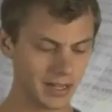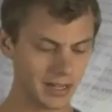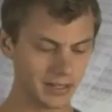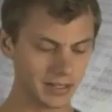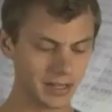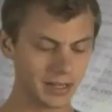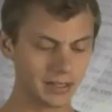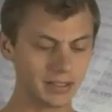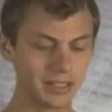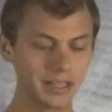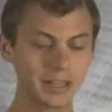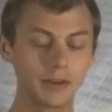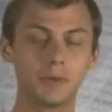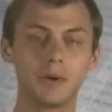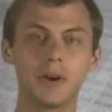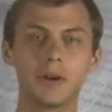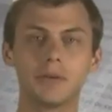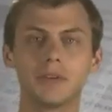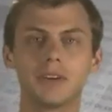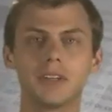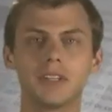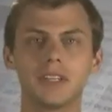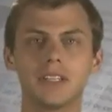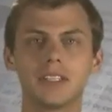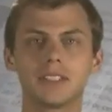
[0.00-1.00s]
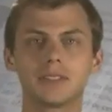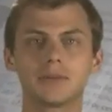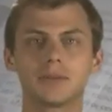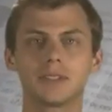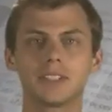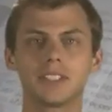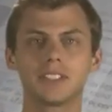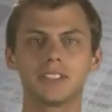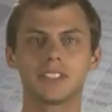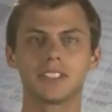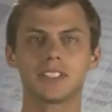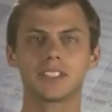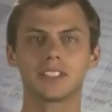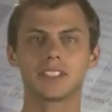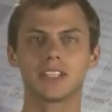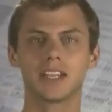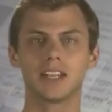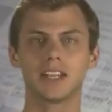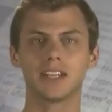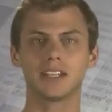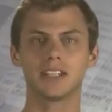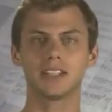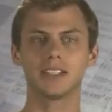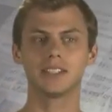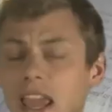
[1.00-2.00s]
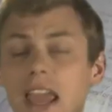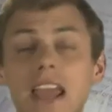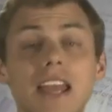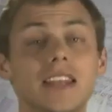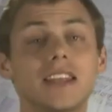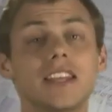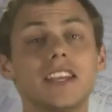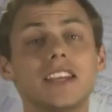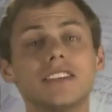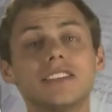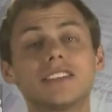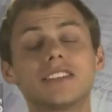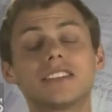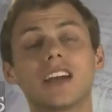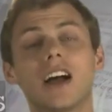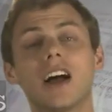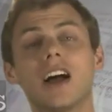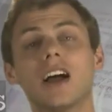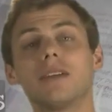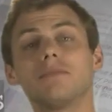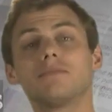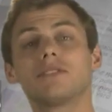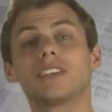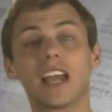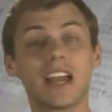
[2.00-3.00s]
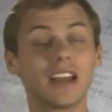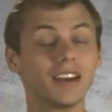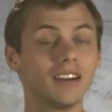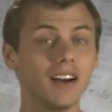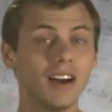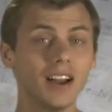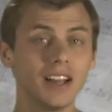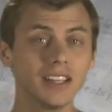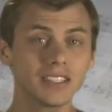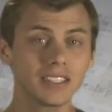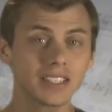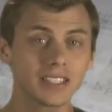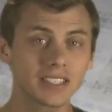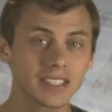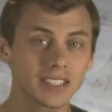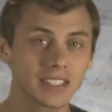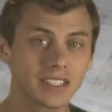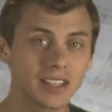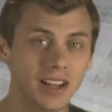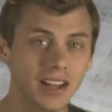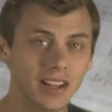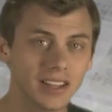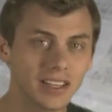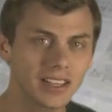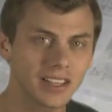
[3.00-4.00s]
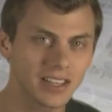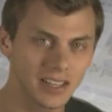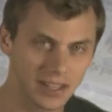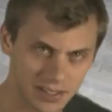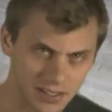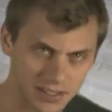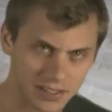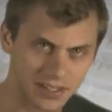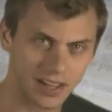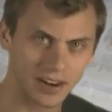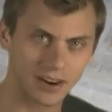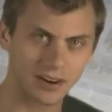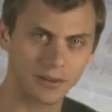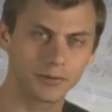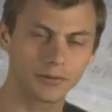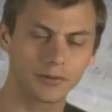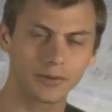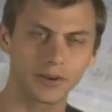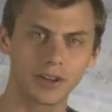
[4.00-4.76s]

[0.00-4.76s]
And doesn't quite realize what he just said. In these times, Headlines That Suck is there for